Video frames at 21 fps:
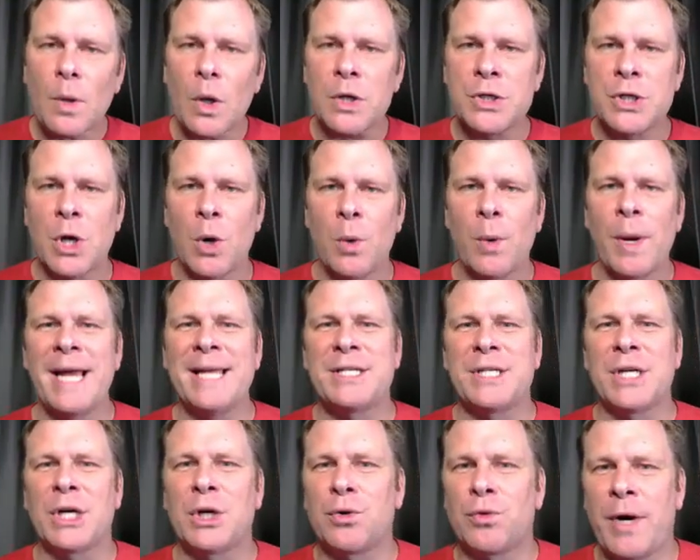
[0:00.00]
So
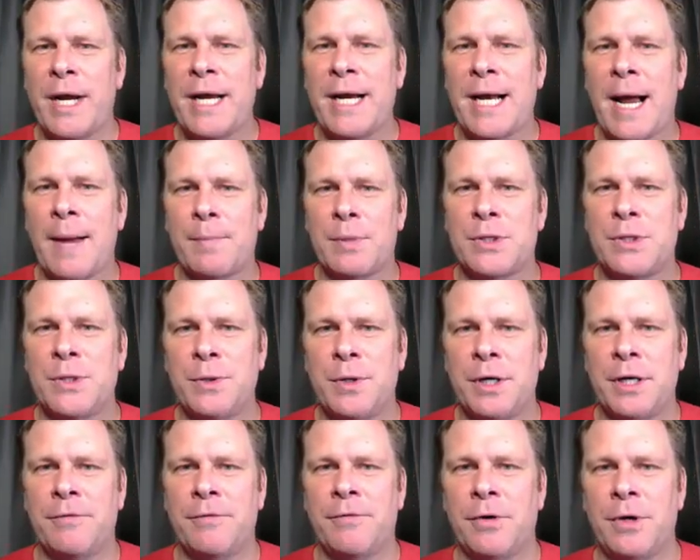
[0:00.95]
it's a great
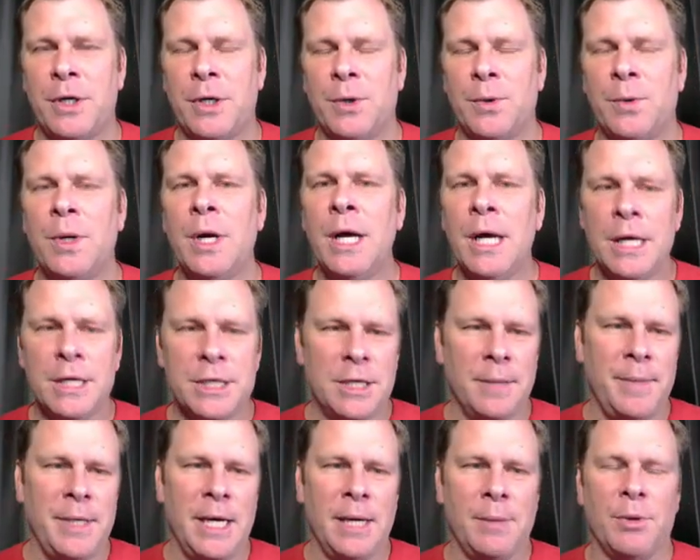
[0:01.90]
opportunity for you to
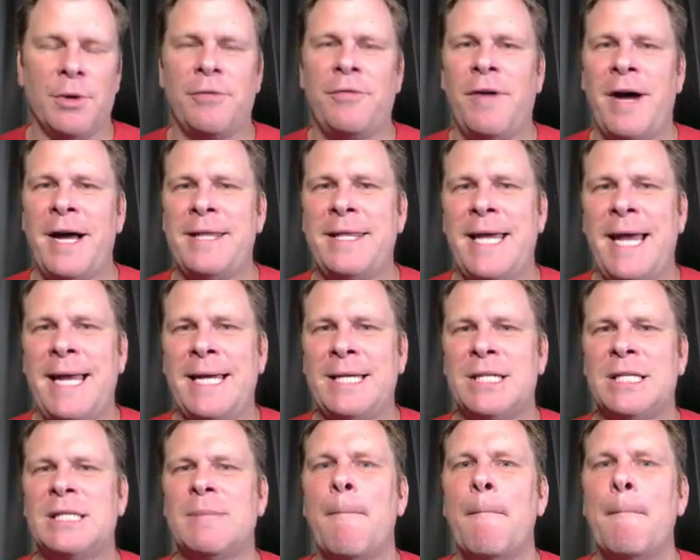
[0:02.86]
be able to find the
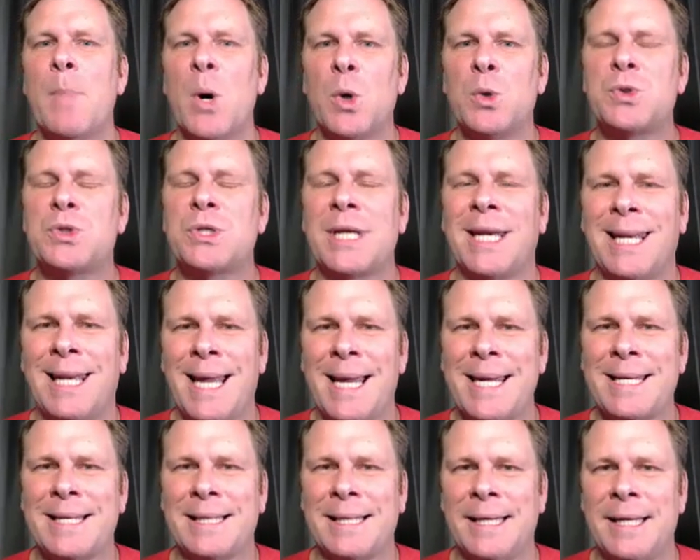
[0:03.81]
agents most
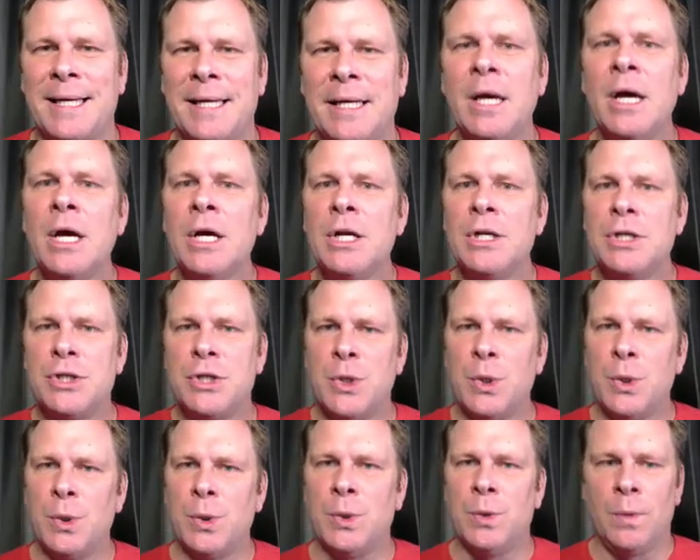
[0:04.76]
likely
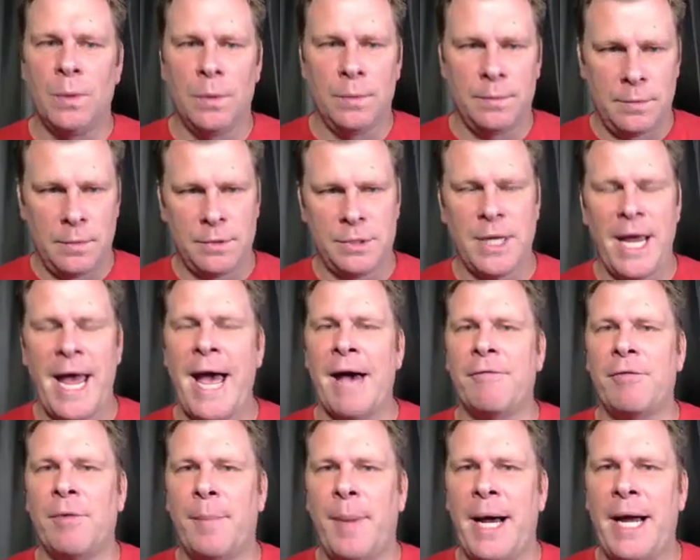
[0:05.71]
to
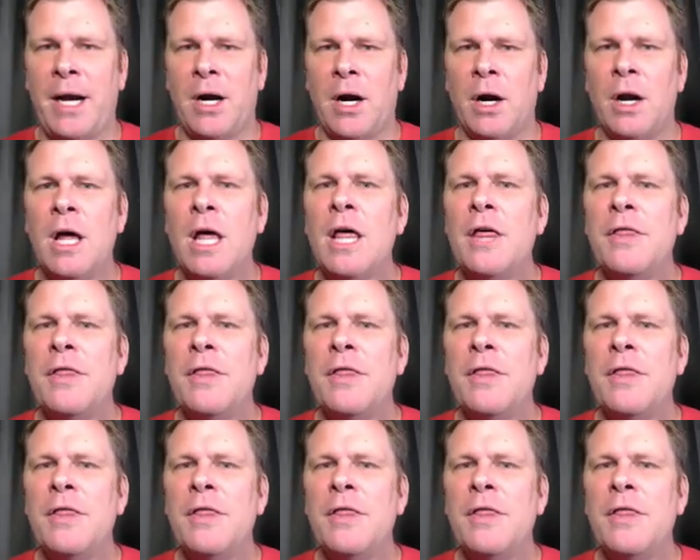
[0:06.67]
have a buyer.